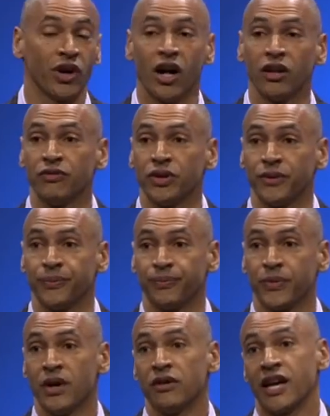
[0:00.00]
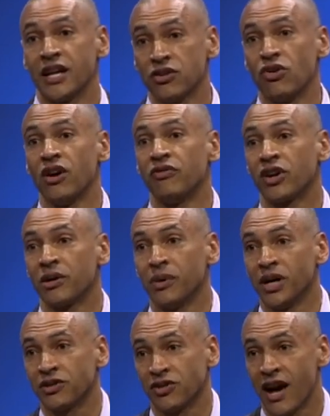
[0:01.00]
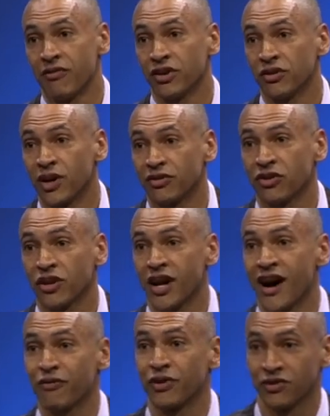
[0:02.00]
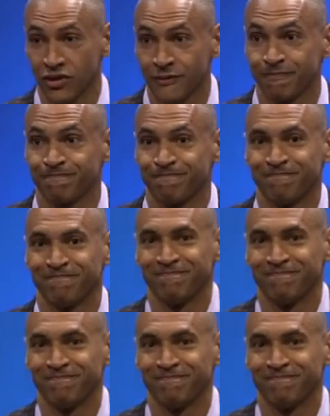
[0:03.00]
all of you. Thank you all very much, and have a good rest of the conference.